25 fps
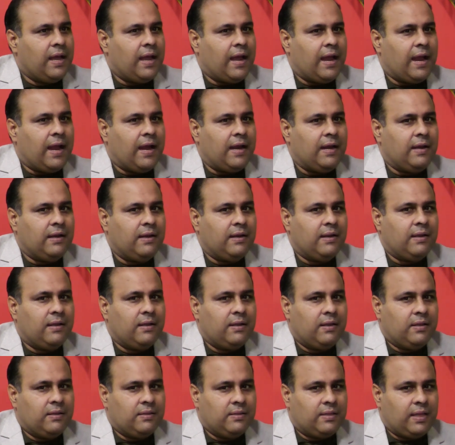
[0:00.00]
and
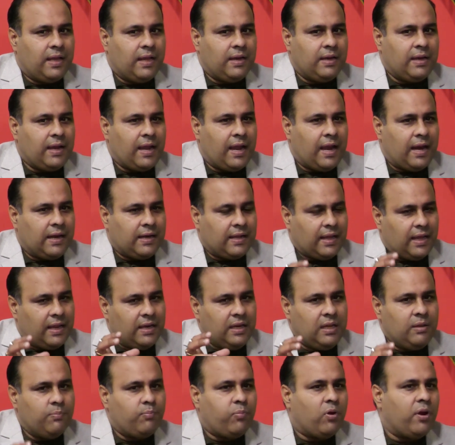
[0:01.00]
then at
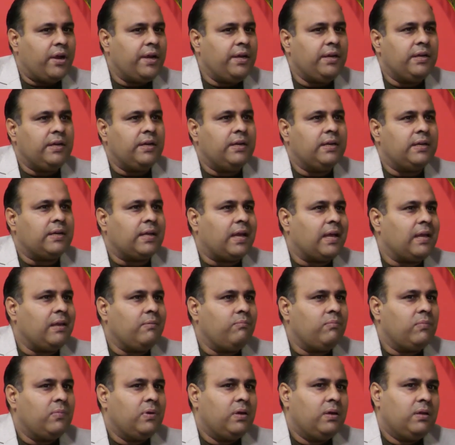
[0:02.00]
any point in
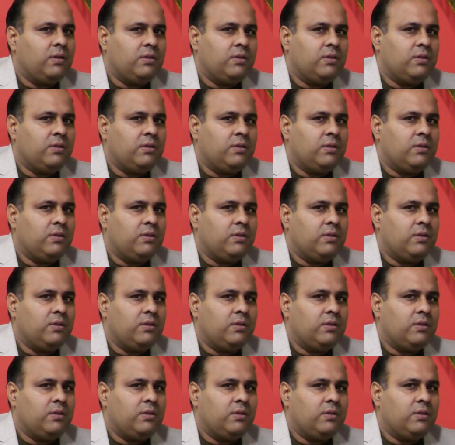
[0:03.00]
time